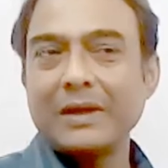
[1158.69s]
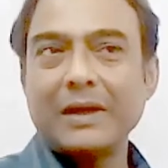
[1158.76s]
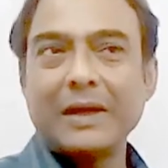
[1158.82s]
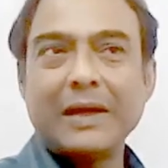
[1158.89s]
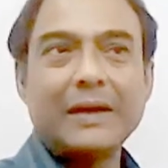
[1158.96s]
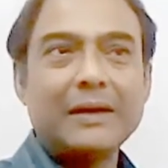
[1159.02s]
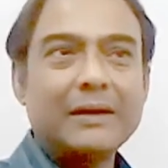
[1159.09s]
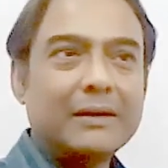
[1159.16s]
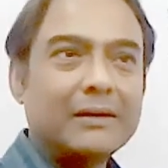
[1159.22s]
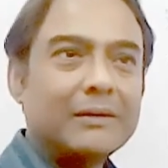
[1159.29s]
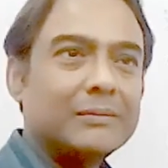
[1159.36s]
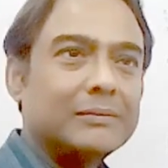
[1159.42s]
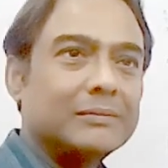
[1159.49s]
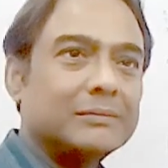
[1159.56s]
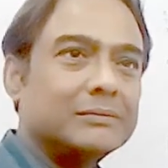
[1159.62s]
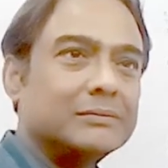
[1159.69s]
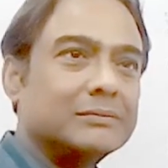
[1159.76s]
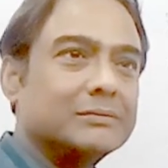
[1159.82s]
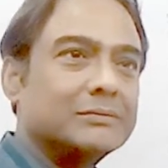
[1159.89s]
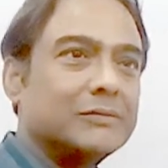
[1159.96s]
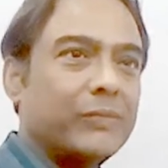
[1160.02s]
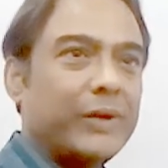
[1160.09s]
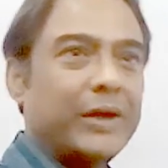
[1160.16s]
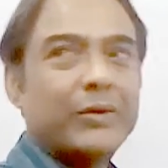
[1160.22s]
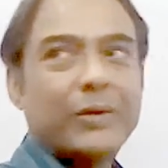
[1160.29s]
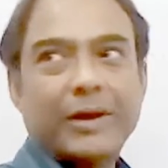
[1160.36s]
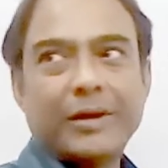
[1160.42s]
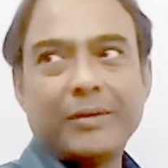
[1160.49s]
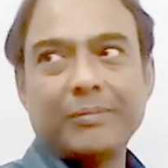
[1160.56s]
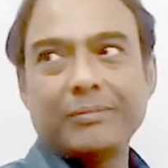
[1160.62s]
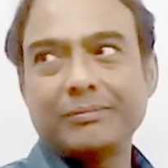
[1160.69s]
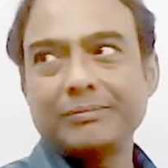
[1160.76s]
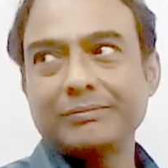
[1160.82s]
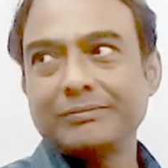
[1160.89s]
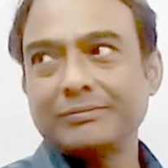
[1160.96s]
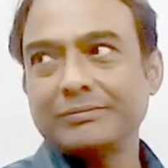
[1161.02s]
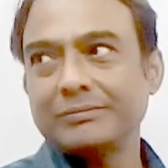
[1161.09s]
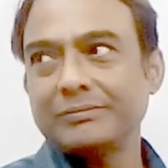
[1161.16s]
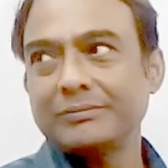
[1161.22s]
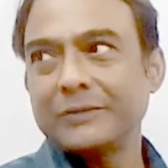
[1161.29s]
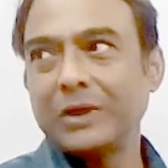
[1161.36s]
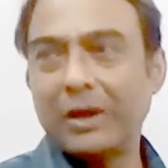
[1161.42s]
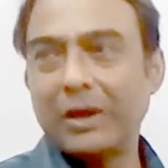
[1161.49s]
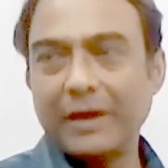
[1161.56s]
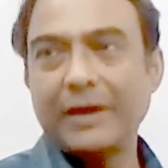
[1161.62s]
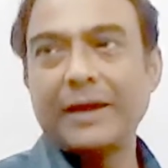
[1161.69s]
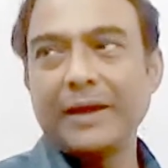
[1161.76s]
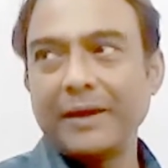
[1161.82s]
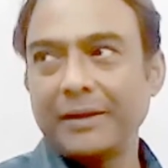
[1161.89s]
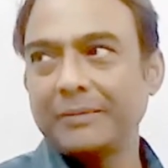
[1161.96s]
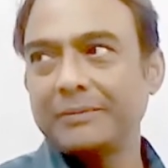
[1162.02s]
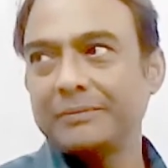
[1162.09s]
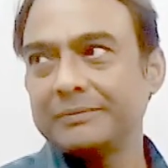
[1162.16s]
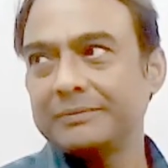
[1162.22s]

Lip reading: and where you are, holiday,